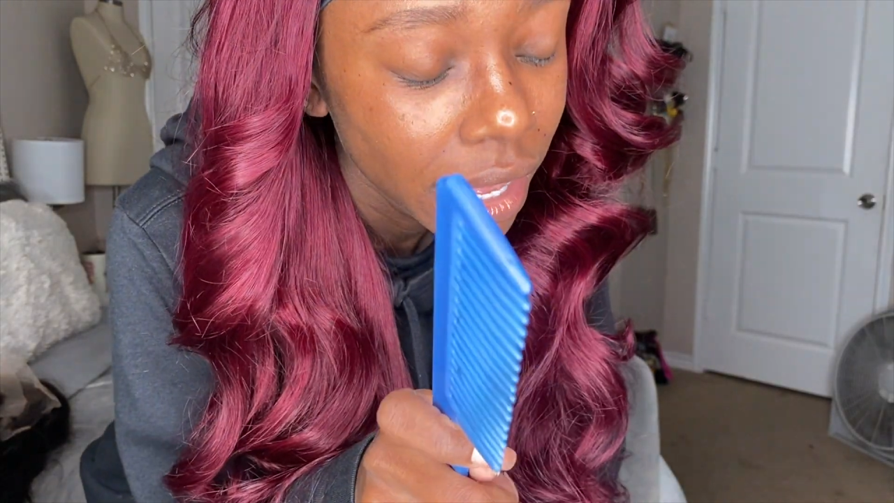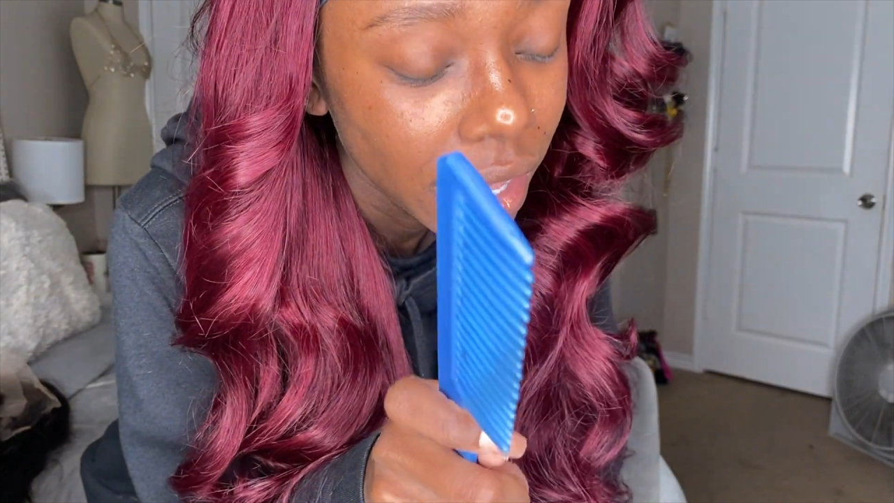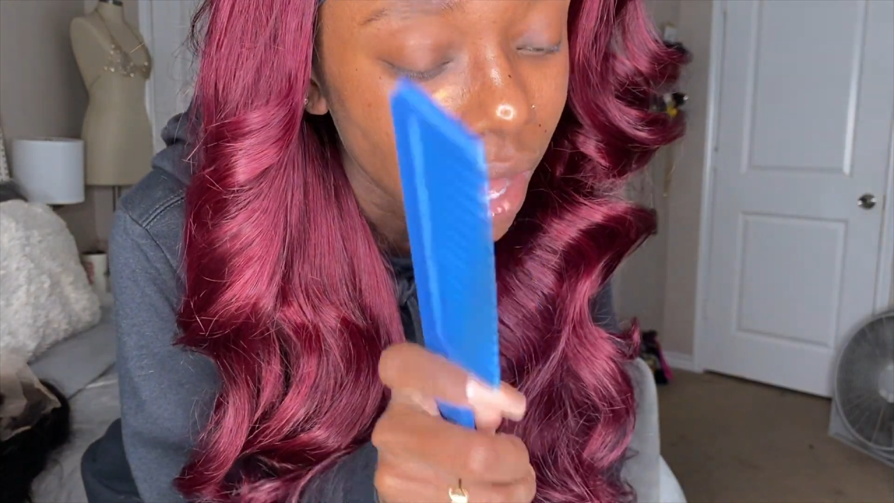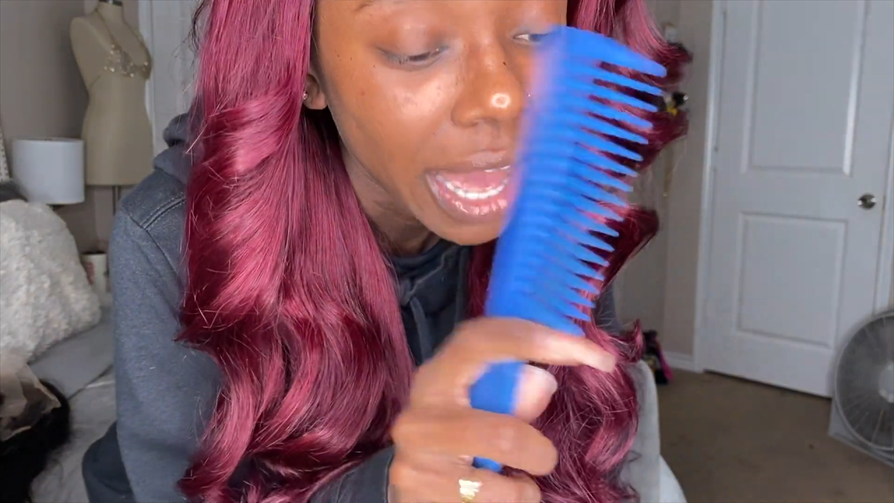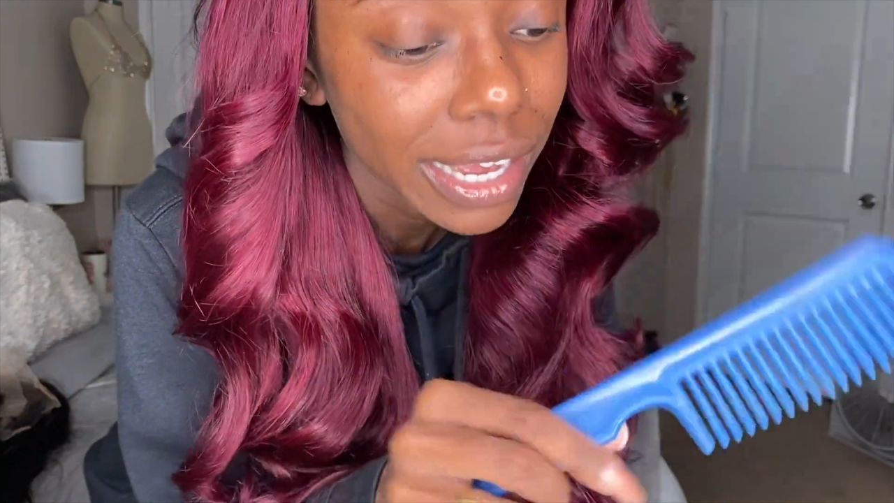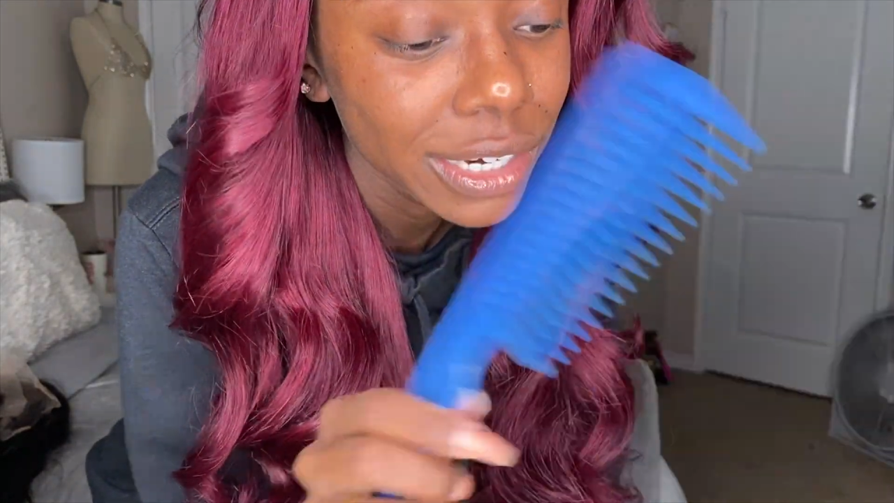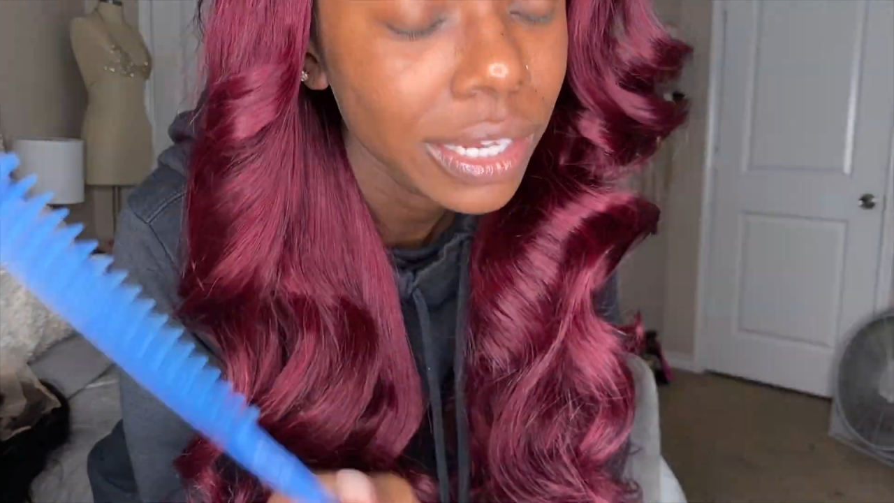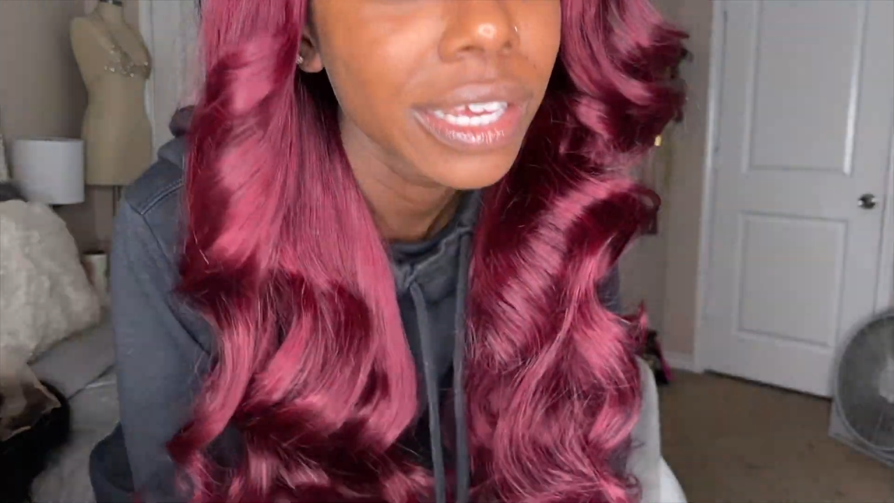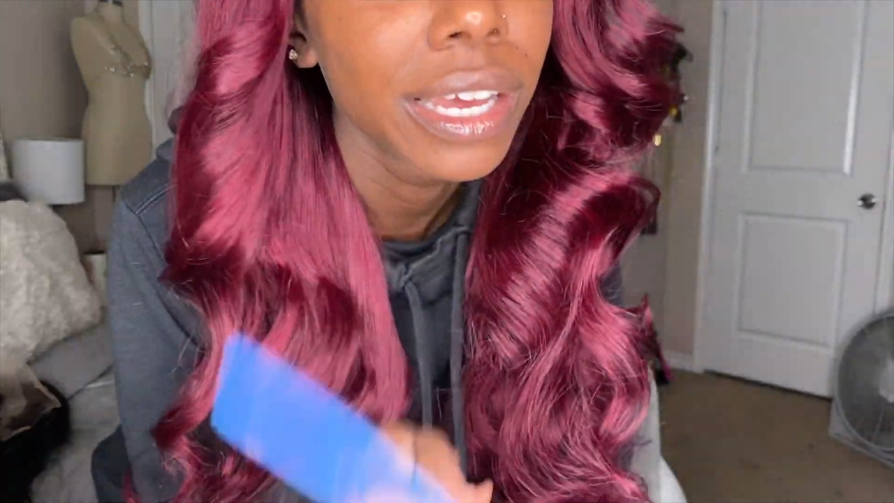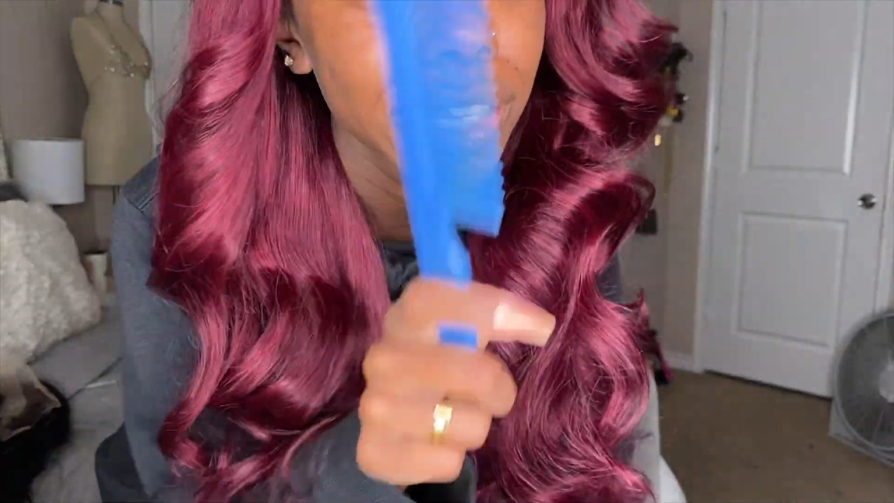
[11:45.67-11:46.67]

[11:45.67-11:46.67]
I could do